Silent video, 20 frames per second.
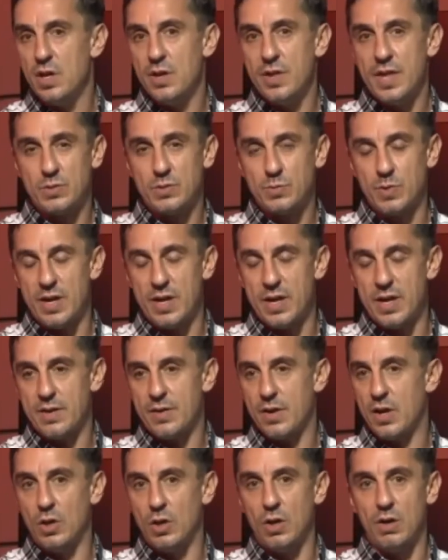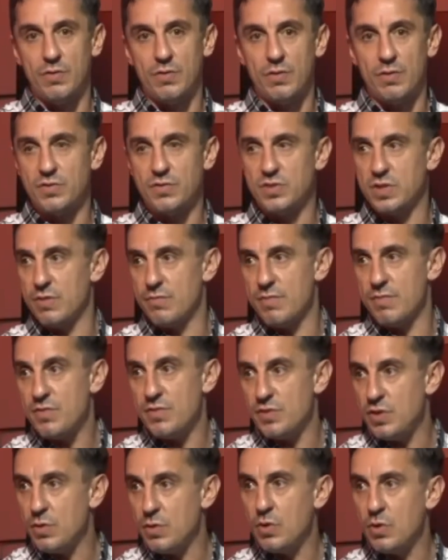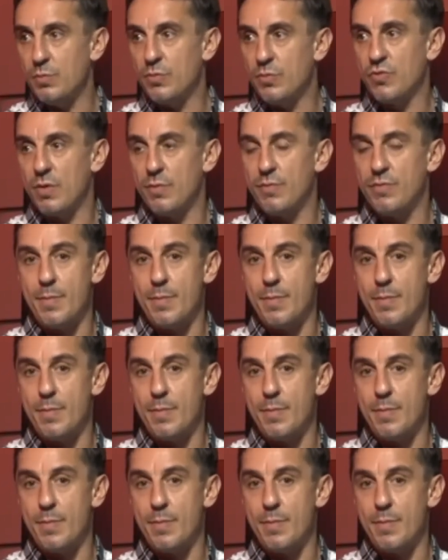That's where a lot of the obviously the revenue comes from